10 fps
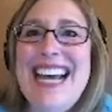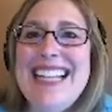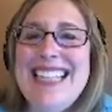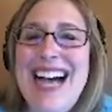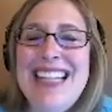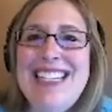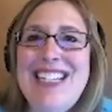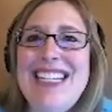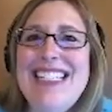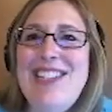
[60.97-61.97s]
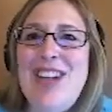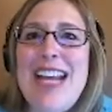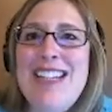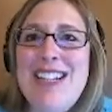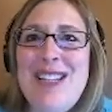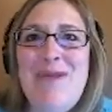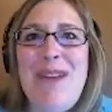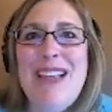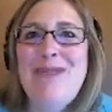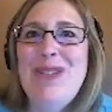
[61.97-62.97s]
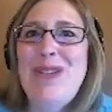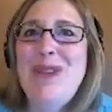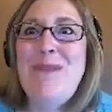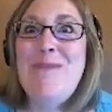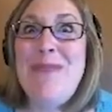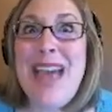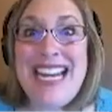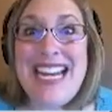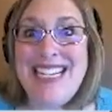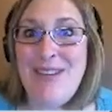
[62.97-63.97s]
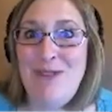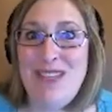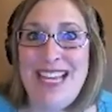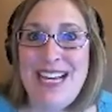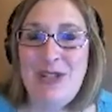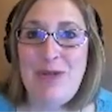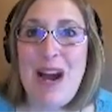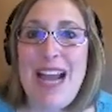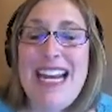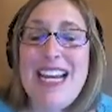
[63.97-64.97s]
technology is changing the way that we're doing many different things, right?